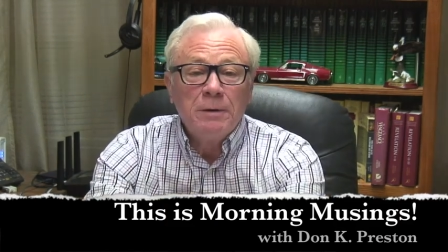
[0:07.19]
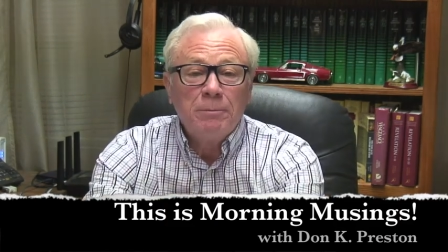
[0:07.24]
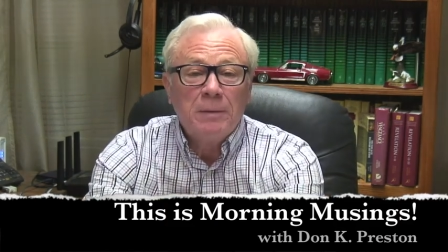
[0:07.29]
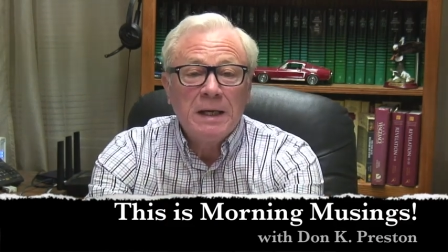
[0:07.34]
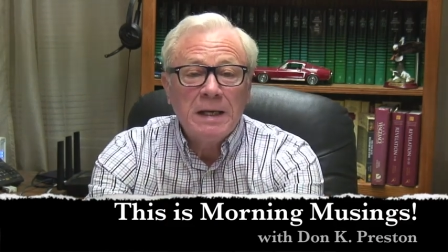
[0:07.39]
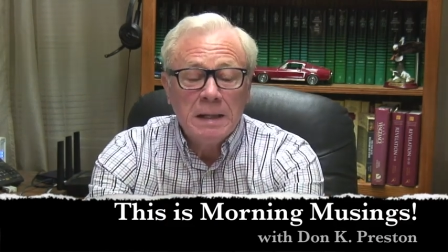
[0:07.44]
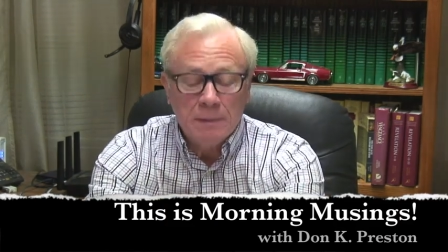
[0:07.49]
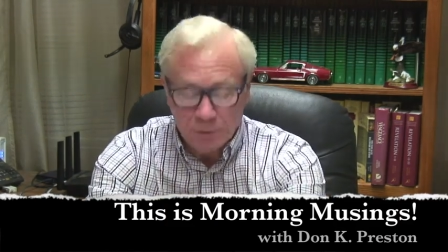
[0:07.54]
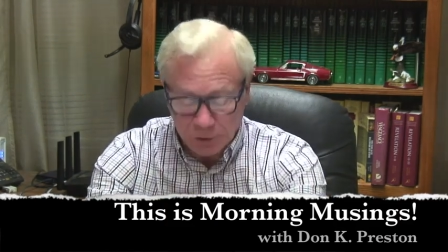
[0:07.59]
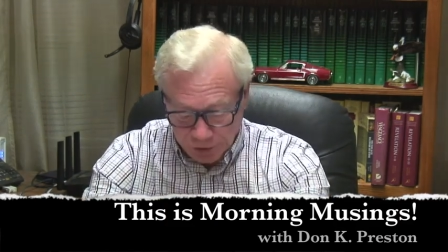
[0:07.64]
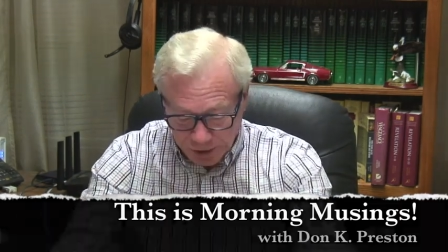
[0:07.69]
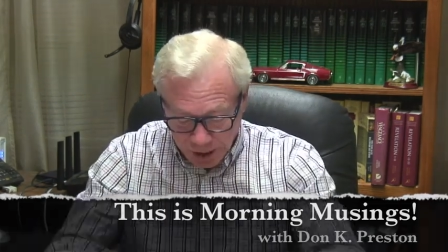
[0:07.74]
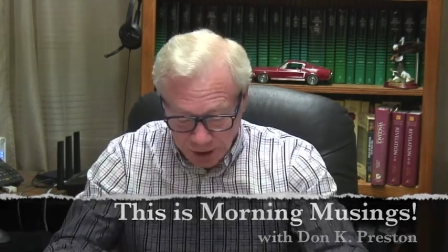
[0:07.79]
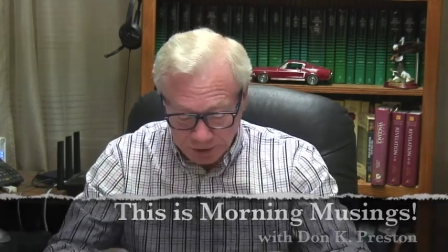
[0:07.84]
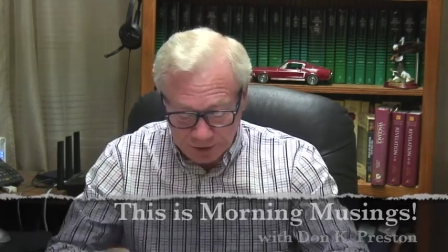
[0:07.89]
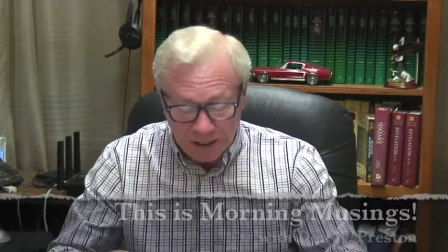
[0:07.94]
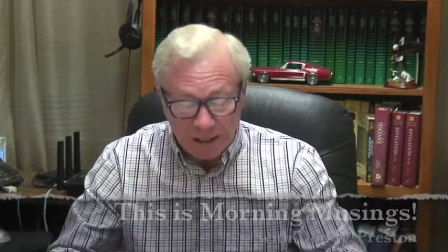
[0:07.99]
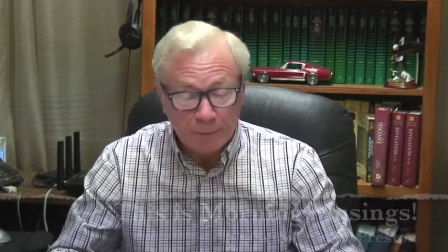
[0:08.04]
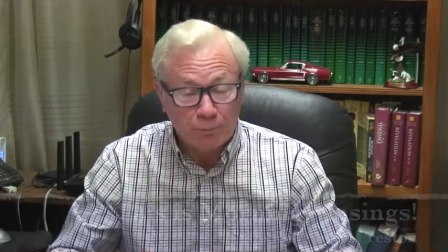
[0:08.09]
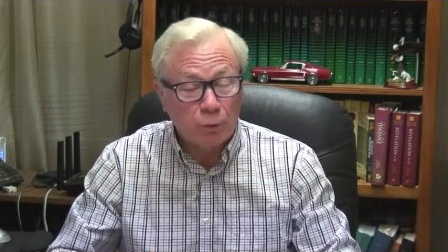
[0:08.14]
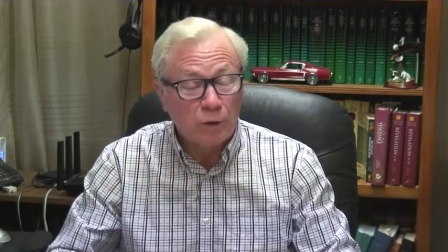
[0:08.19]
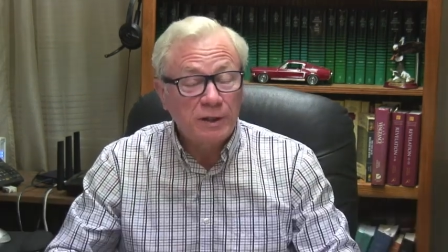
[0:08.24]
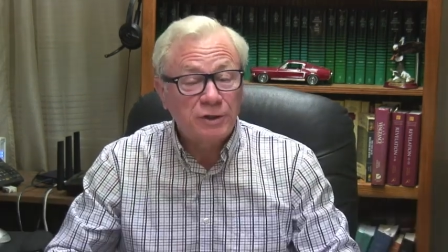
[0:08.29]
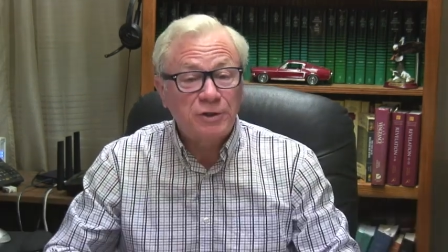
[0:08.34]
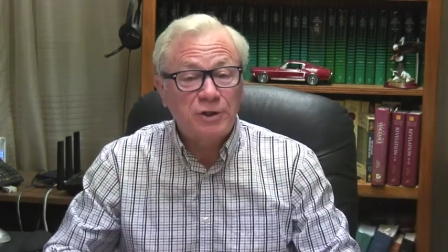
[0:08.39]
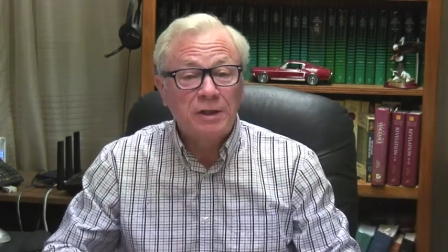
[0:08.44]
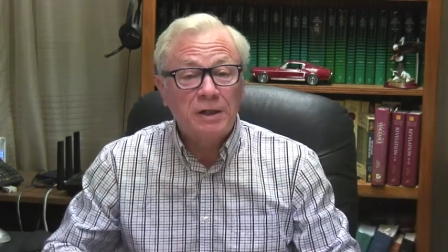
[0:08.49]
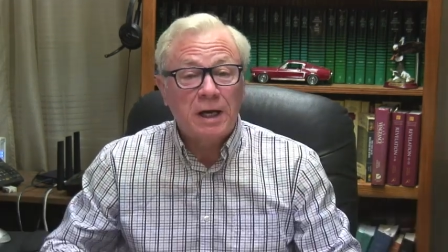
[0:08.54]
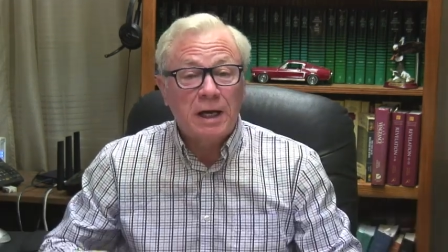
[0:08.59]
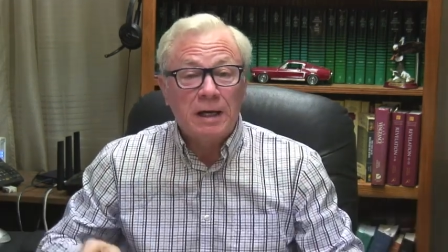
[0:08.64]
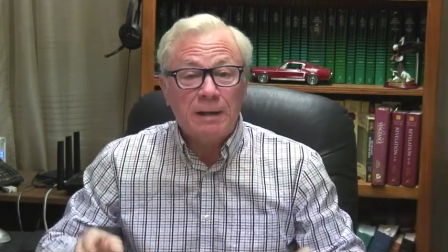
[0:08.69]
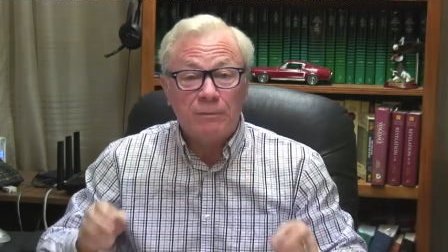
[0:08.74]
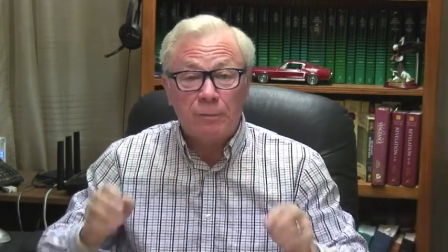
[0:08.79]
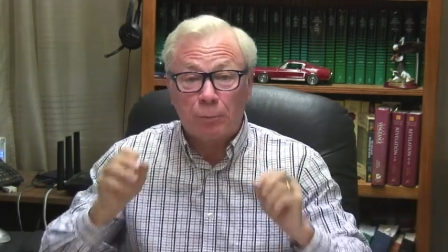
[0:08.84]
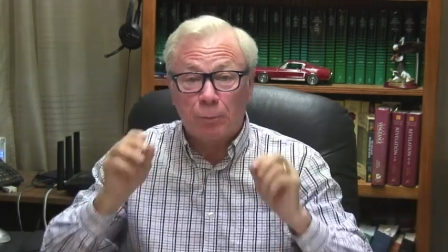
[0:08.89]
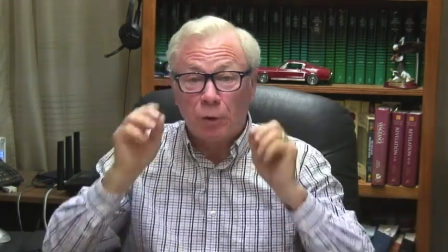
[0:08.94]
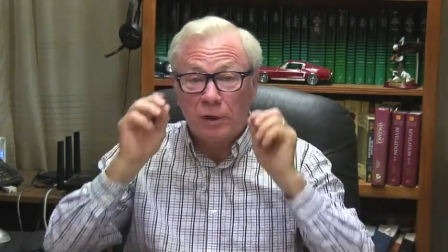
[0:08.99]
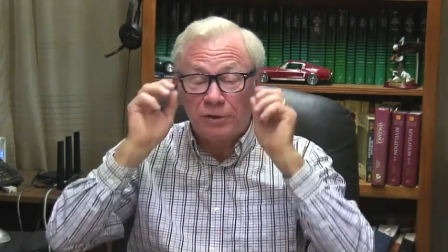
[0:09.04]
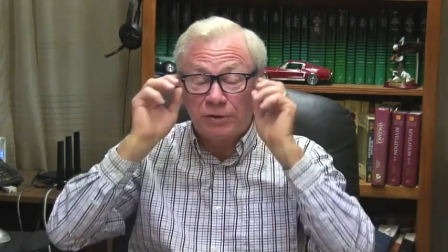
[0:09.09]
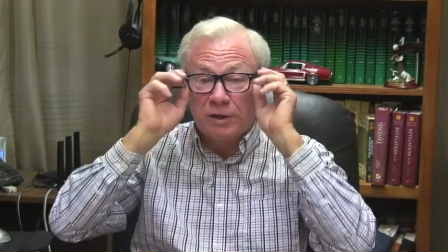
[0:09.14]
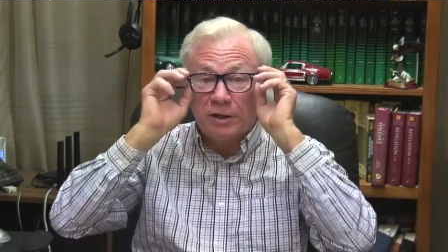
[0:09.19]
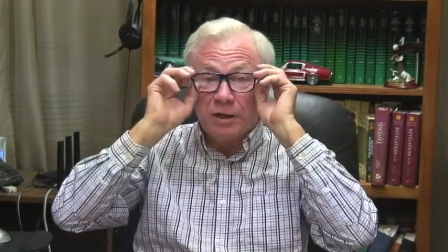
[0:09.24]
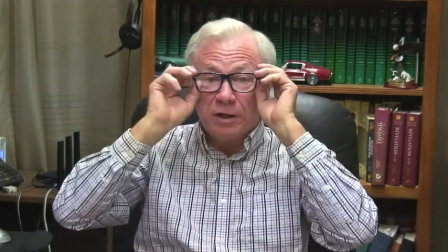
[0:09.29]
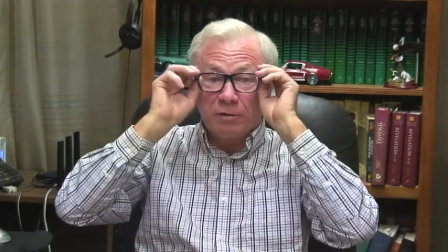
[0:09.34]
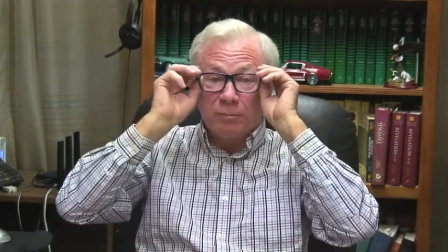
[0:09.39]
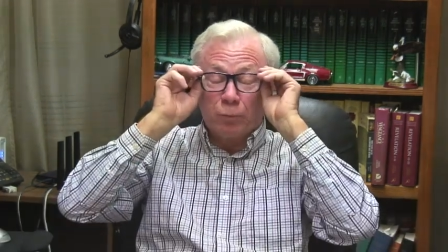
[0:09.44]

My name is Don K. Preston. I am the president